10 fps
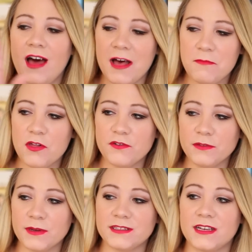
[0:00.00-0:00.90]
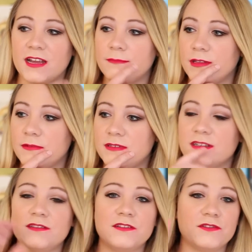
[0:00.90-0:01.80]
I'm all over the place today. My
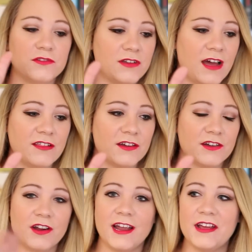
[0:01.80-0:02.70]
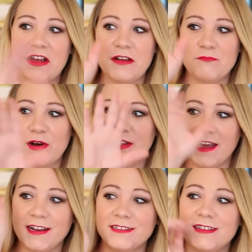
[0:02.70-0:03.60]
lipstick's not looking great. My
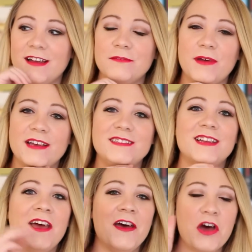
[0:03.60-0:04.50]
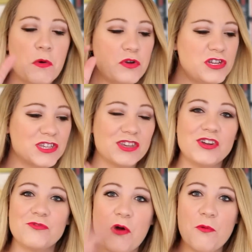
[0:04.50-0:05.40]
lighting's not the best. We're just
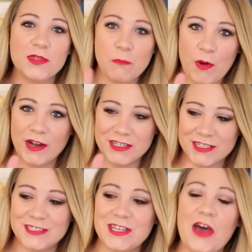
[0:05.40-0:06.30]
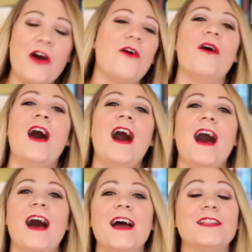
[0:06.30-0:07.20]
gonna roll with the punches. So
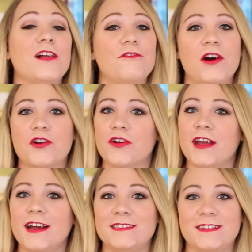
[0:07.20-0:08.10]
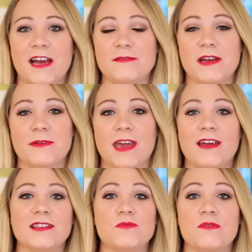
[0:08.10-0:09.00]
I love Owlcrate. I say time and time
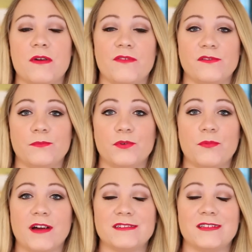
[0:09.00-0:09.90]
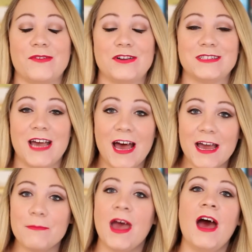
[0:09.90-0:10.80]
again, it's one of my favorite book boxes of all
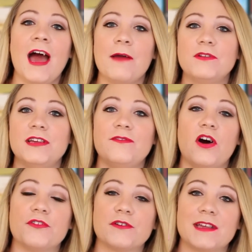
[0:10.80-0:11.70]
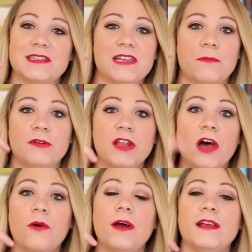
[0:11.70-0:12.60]
time. I will leave all their links down
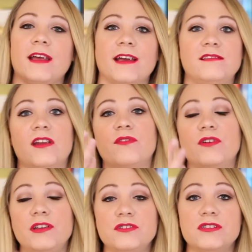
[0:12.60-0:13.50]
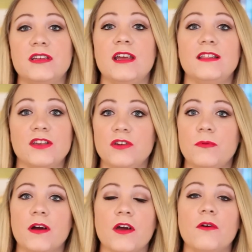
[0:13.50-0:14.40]
below. And like I said, if you're interested in the
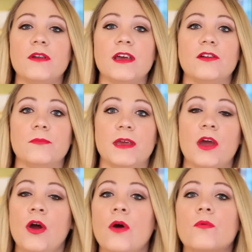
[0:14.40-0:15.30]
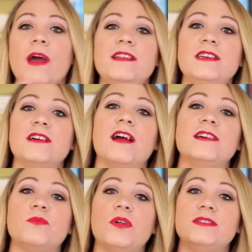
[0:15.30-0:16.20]
coupon code, it'll be right here
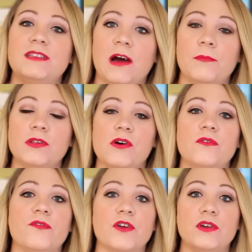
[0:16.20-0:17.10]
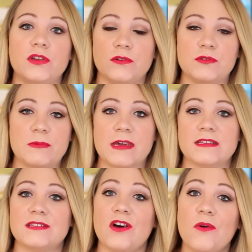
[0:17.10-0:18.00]
as well as down below for you to use
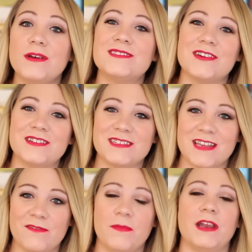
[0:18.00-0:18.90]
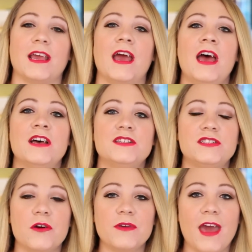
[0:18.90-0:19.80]
because it's always good to save money.
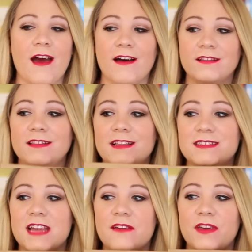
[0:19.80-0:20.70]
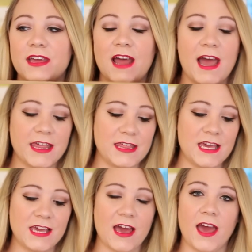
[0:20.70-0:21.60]
So yeah, let's dive in. I
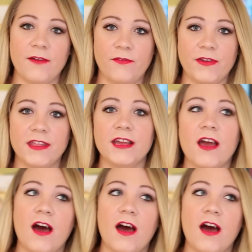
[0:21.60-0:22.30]
think I have a feeling